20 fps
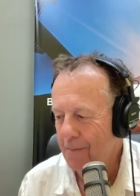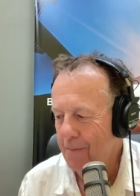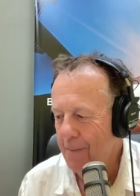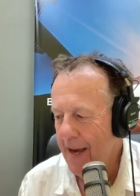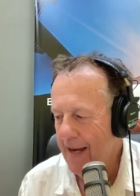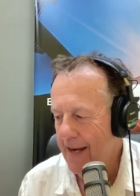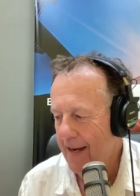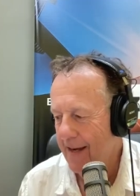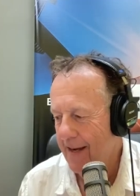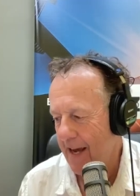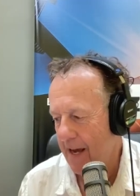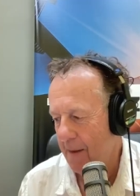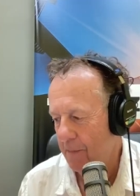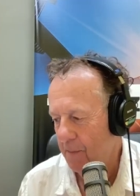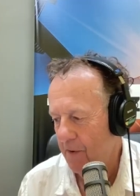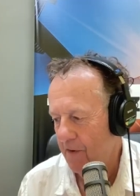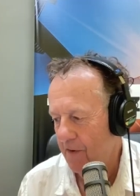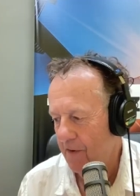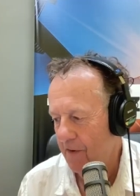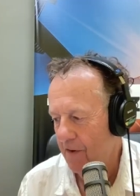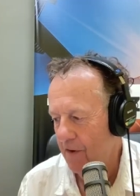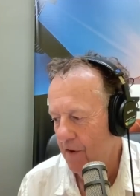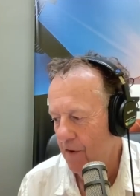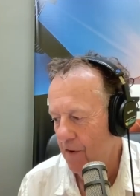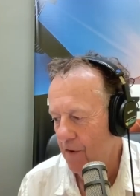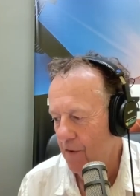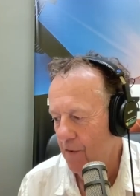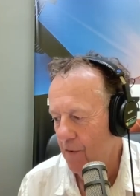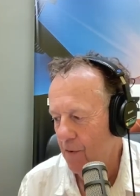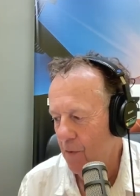mega caps. You
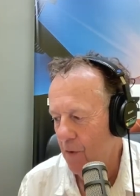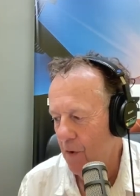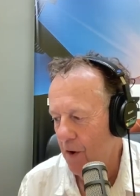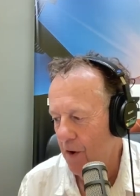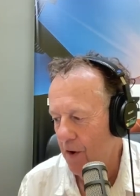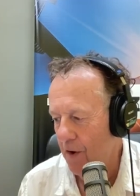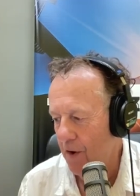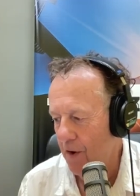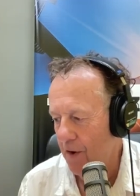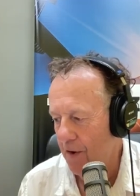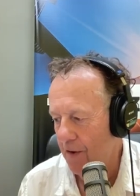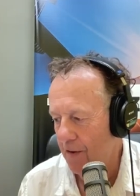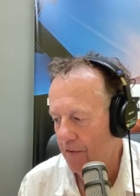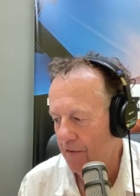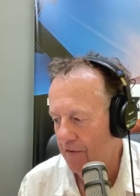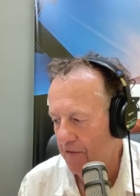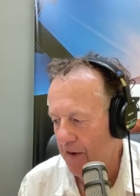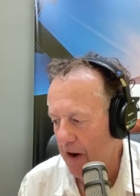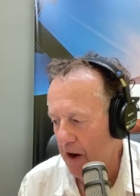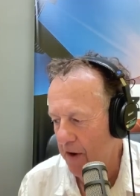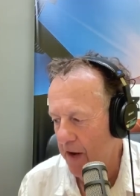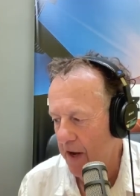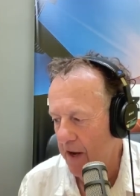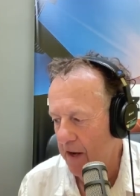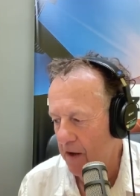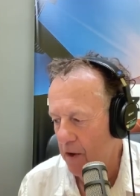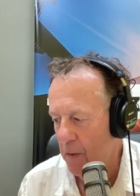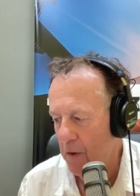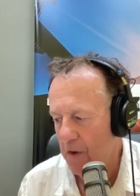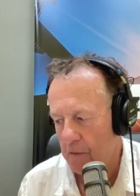yes. were very,
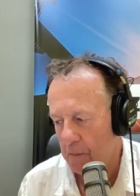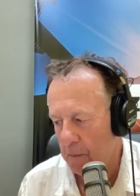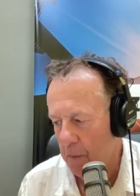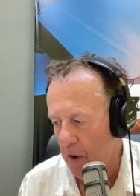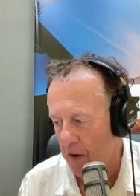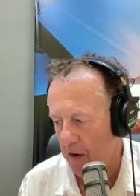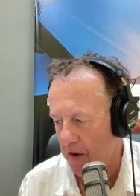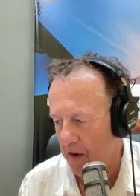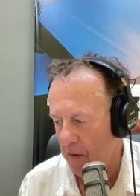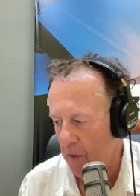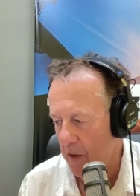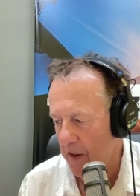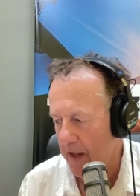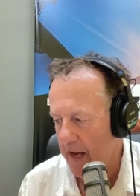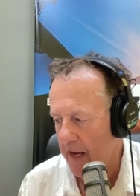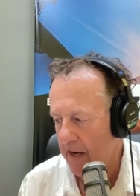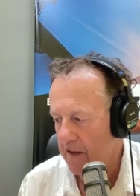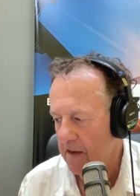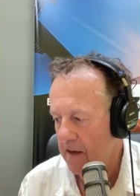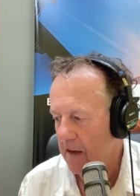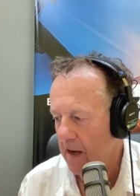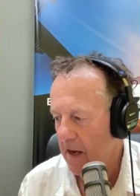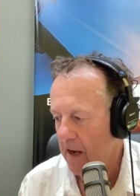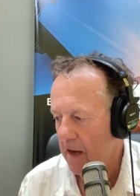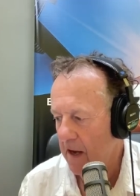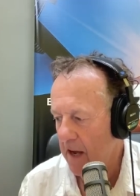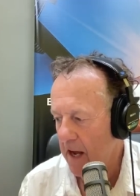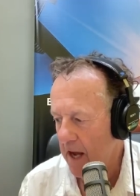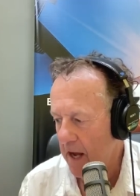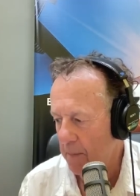you were spot on with that. Uh,
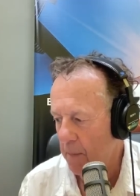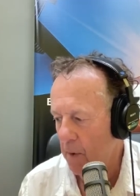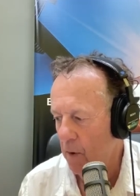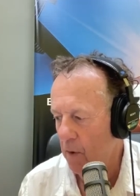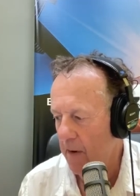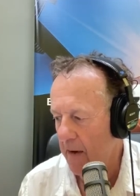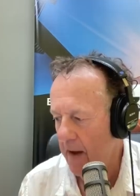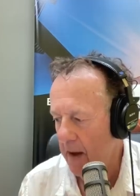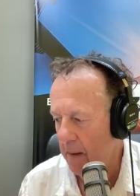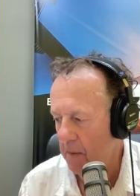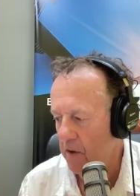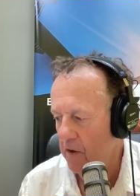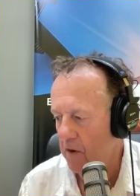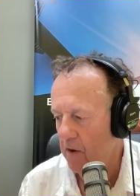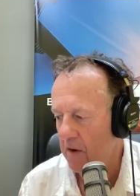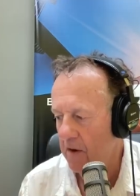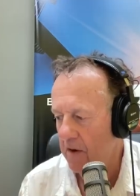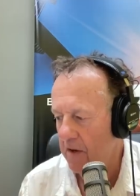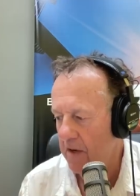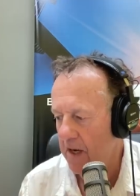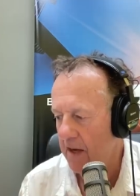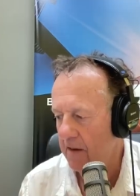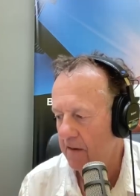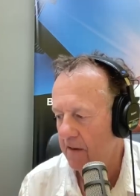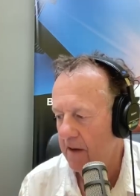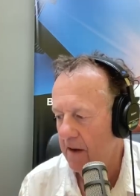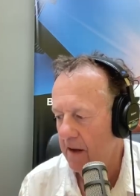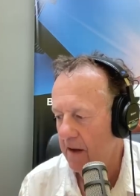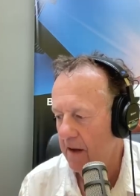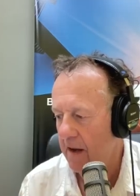Apple, Amazon,
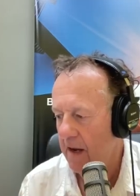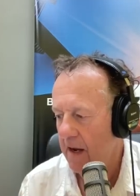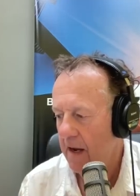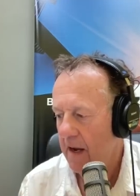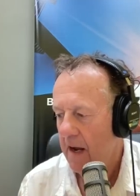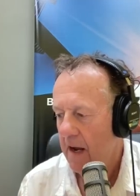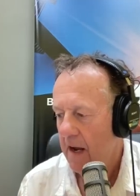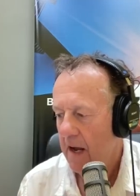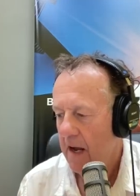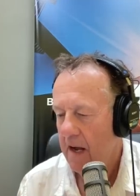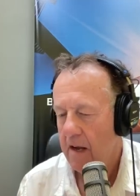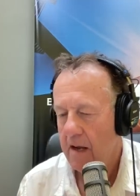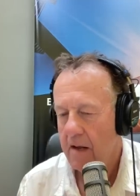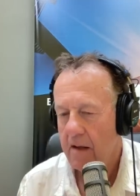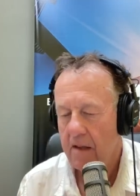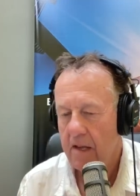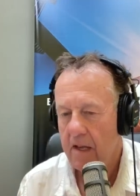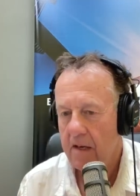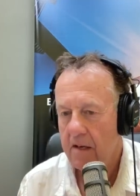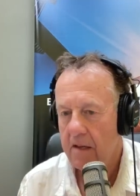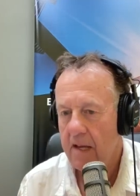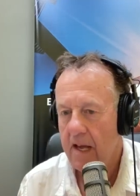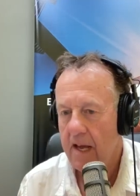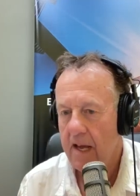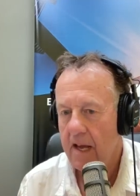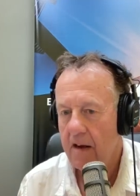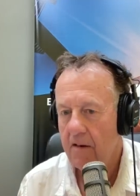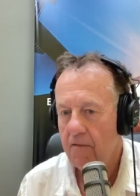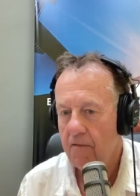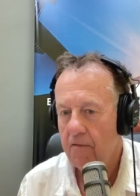Tesla, uh, that they
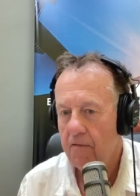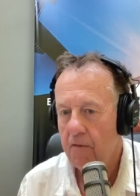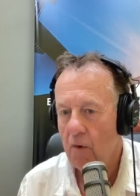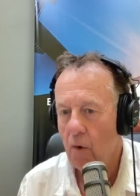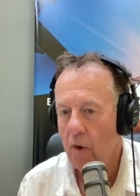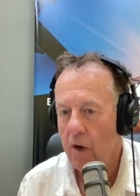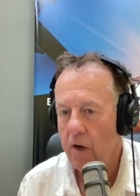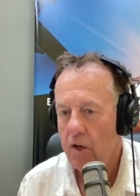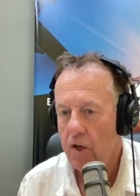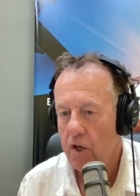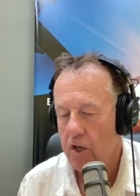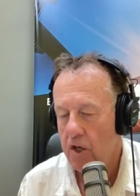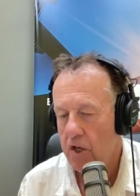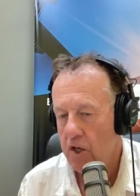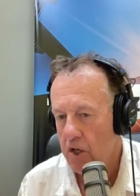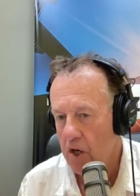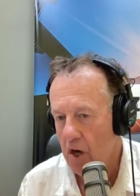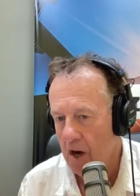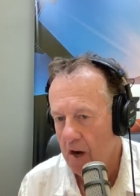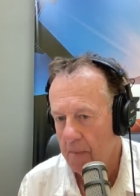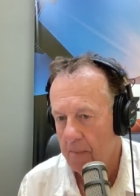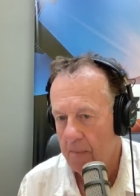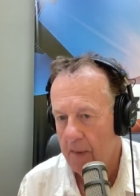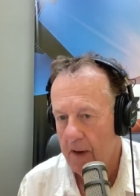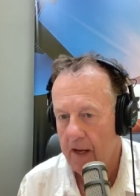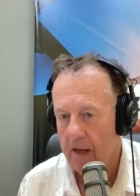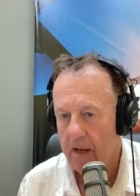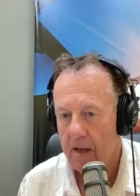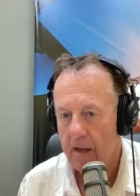had fallen sharply